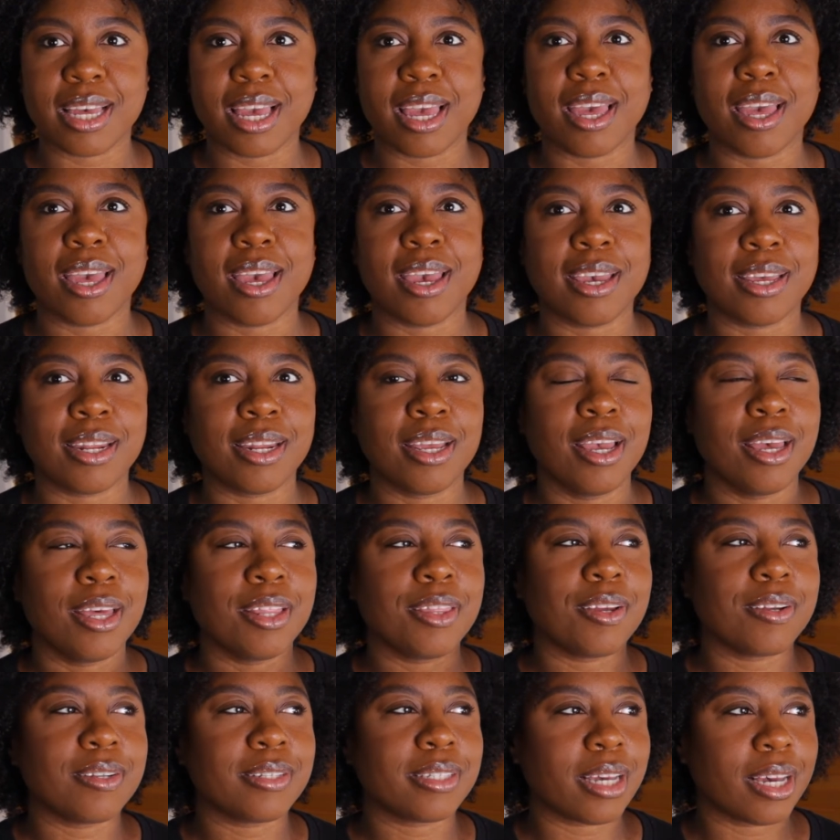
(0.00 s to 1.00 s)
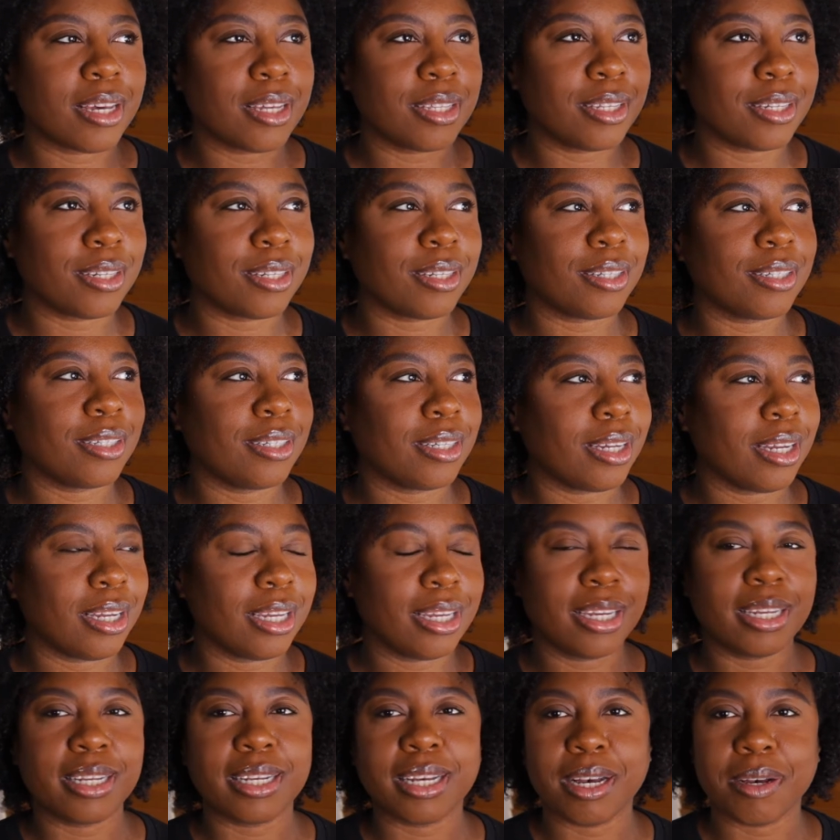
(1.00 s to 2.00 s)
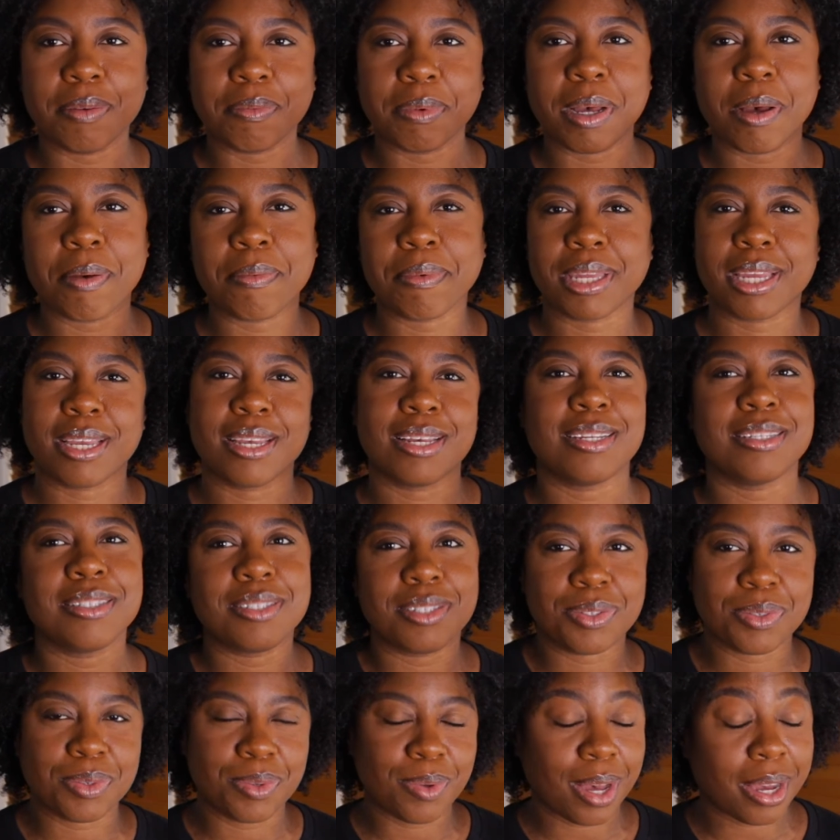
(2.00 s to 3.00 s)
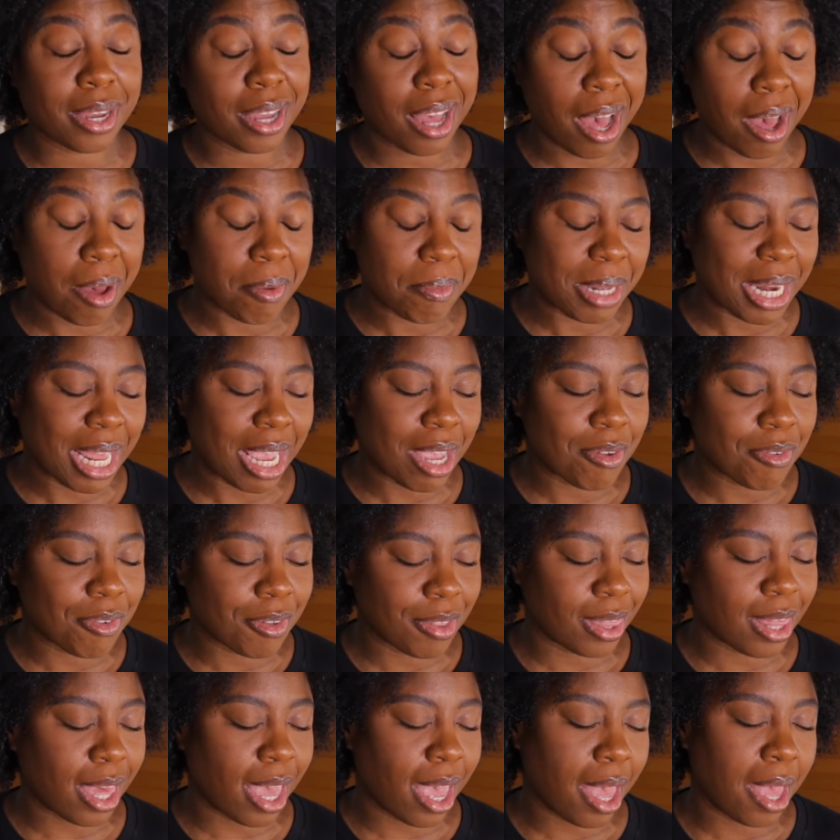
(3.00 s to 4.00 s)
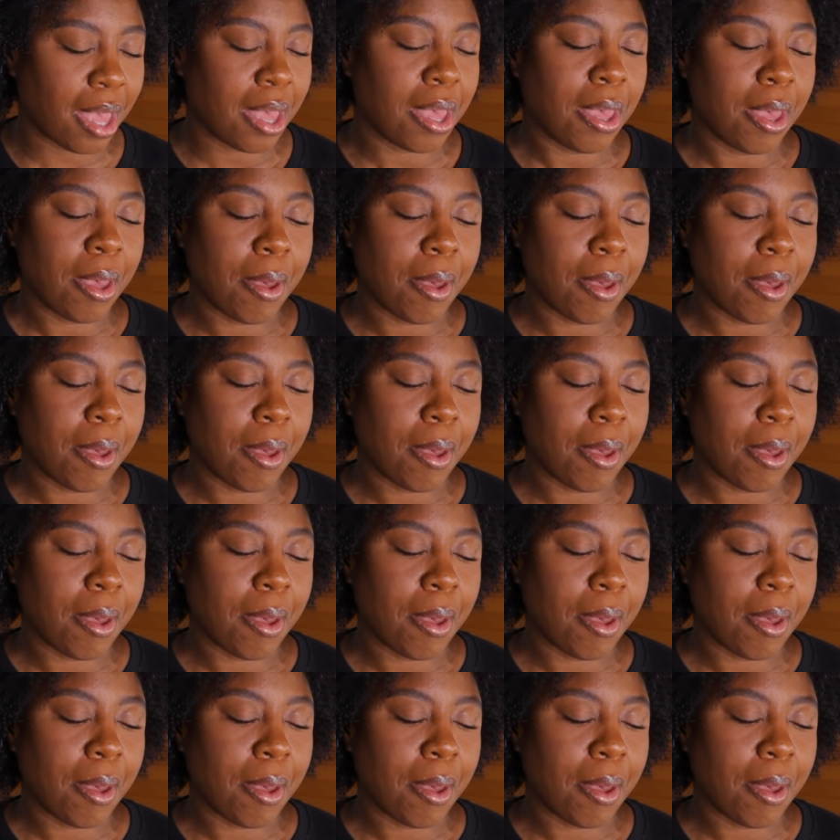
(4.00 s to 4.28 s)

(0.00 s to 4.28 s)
and there's other income coming in to accommodate for that.